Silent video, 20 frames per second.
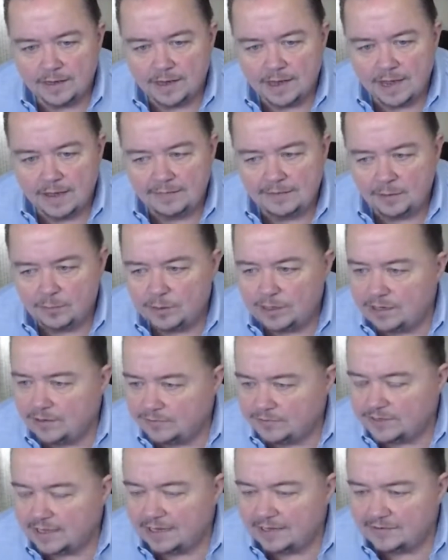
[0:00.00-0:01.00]
And then we
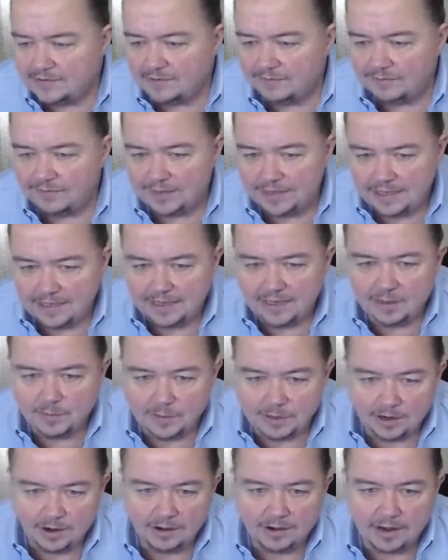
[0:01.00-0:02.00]
use that as a theme
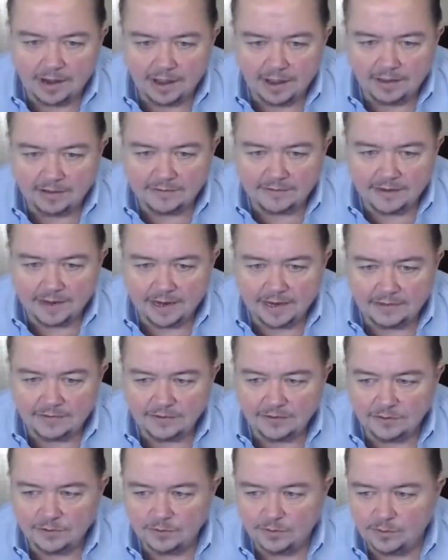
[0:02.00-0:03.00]
in our
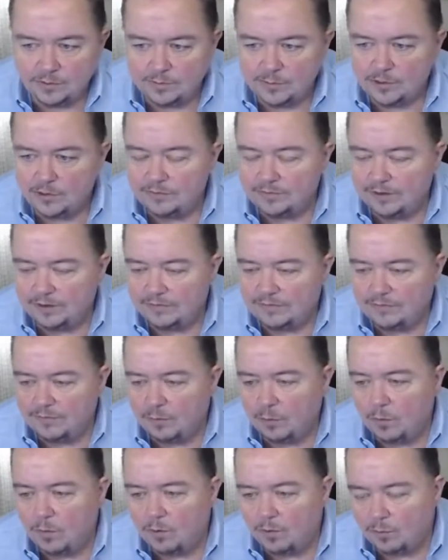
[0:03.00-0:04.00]
contact tool moving
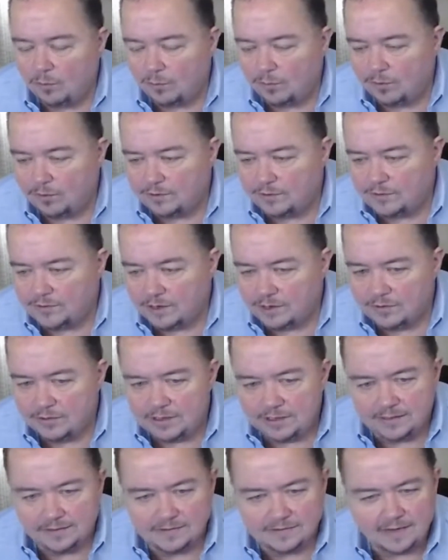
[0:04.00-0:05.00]
forward.
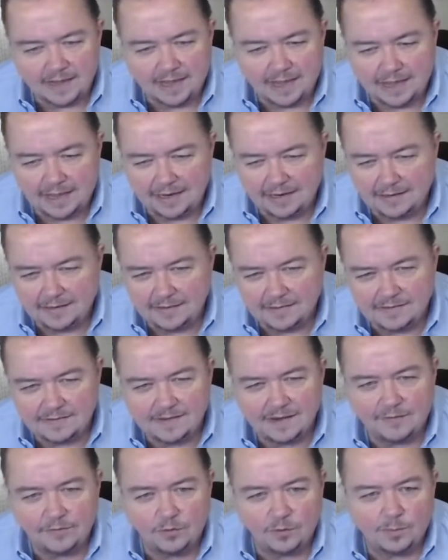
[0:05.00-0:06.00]
Jody designed
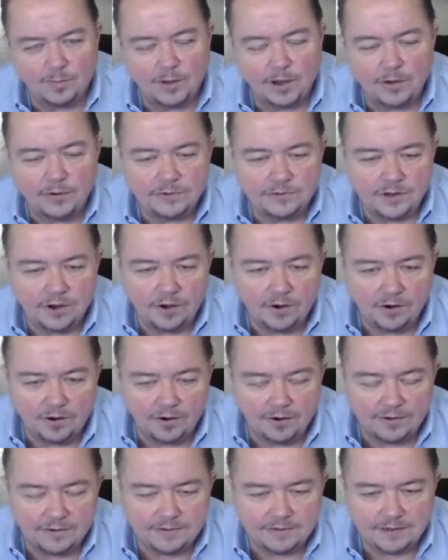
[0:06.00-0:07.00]
several
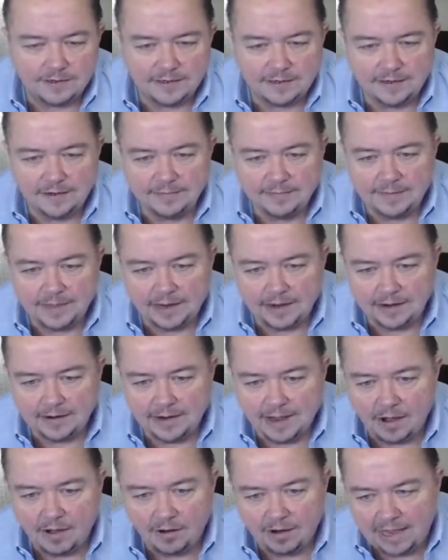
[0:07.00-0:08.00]
postcards that
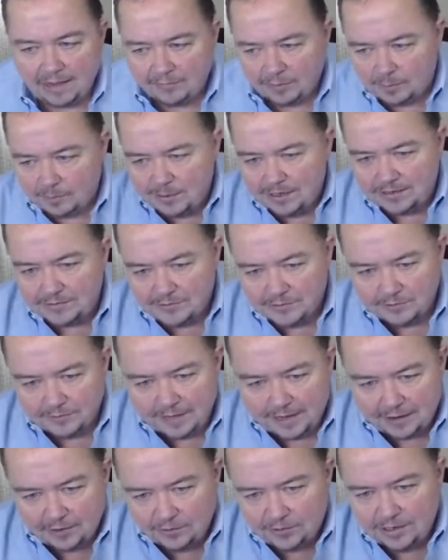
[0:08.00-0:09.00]
all have a picture of
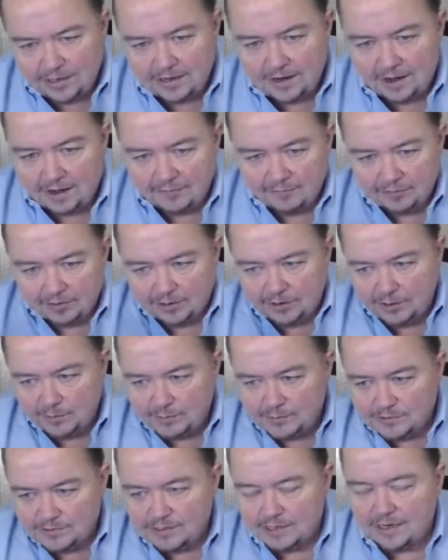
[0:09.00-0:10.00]
that green
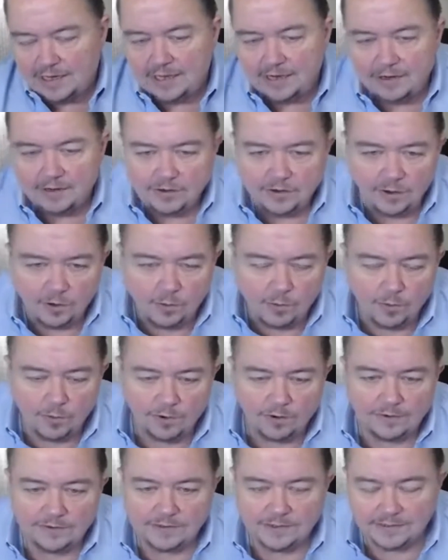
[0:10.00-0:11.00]
envelope stuck in a
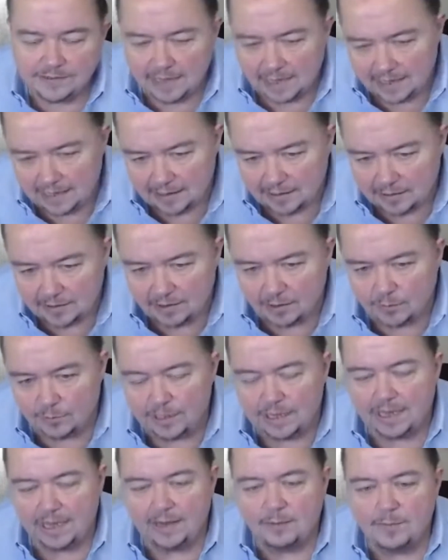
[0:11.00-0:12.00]
door. It says, hey,
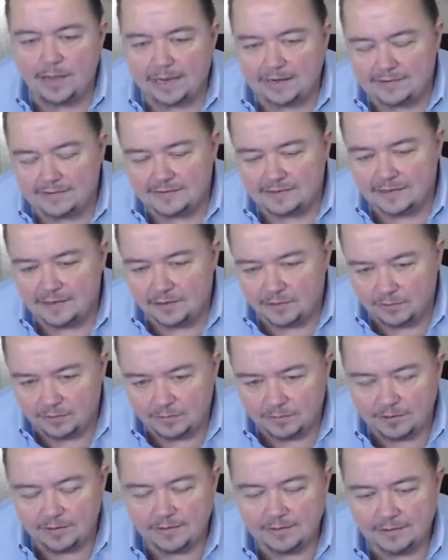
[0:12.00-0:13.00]
we came by to see you
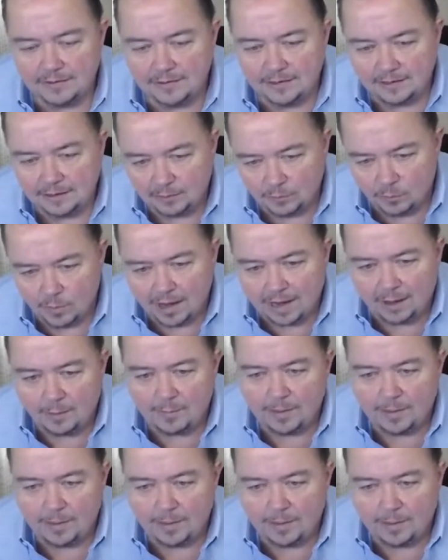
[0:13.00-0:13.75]
a little while